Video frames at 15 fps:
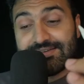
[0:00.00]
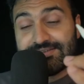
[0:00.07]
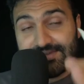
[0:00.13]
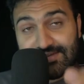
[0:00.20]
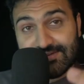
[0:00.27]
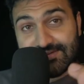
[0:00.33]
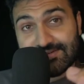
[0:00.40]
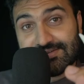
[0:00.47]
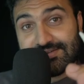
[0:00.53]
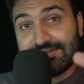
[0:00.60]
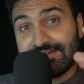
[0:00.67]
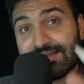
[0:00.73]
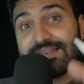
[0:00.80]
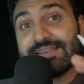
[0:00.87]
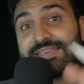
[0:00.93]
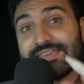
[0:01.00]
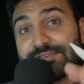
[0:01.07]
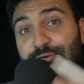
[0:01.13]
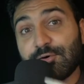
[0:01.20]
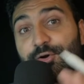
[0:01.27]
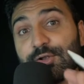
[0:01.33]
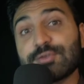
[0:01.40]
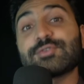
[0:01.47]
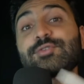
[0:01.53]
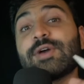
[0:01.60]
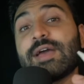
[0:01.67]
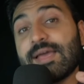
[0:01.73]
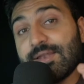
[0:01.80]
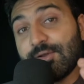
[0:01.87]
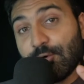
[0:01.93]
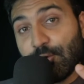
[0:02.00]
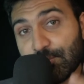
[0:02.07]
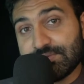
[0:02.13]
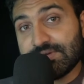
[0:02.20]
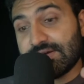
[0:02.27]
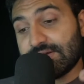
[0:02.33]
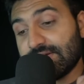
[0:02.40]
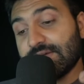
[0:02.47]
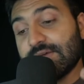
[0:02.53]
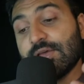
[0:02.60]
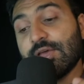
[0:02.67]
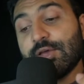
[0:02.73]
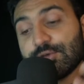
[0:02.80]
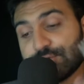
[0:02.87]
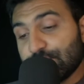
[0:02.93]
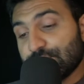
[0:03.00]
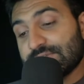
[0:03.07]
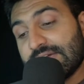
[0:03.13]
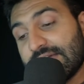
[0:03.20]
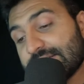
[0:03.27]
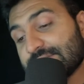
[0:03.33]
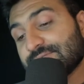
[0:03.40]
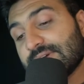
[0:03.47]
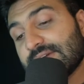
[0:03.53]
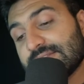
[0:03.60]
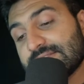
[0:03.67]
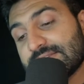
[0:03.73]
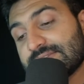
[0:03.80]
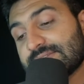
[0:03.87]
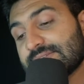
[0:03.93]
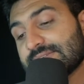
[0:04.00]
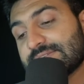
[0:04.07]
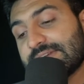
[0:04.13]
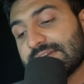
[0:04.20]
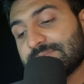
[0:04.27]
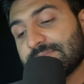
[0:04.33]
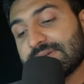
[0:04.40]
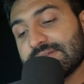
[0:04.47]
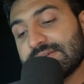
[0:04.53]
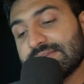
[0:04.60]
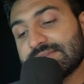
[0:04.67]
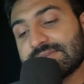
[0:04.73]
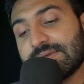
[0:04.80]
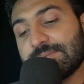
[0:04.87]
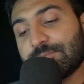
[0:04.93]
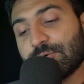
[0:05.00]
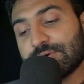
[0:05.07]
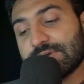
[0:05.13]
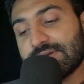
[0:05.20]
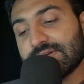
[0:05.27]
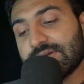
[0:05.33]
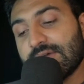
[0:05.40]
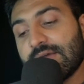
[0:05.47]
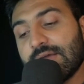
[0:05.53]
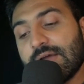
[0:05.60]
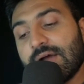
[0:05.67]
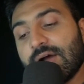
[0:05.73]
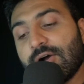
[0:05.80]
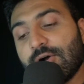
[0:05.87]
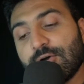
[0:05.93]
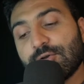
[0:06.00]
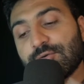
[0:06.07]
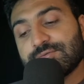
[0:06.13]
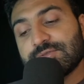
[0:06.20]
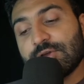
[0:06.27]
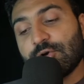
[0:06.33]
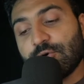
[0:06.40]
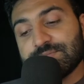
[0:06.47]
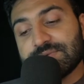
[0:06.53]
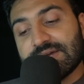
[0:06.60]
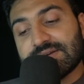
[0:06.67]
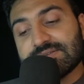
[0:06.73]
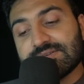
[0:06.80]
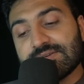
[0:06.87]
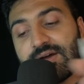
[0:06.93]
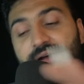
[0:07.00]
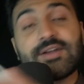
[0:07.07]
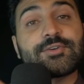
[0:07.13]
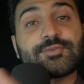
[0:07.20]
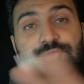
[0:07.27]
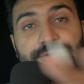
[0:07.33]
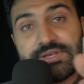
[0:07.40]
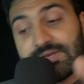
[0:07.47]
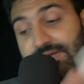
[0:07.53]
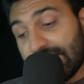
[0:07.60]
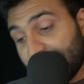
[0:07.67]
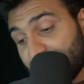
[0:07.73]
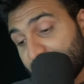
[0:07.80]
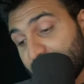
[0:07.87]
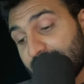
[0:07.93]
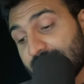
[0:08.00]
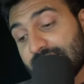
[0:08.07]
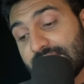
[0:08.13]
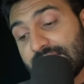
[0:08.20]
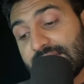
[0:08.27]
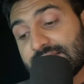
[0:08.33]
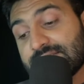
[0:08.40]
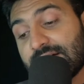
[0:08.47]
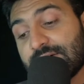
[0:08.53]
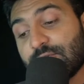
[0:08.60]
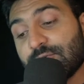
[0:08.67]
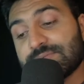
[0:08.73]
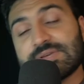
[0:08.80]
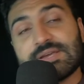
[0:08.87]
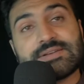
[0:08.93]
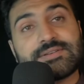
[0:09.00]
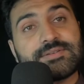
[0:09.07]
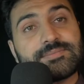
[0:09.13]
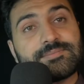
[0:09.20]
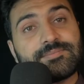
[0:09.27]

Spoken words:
Yes, null is also an object. So that's why this statement is important. All of the objects are truthy. Even arrays are object.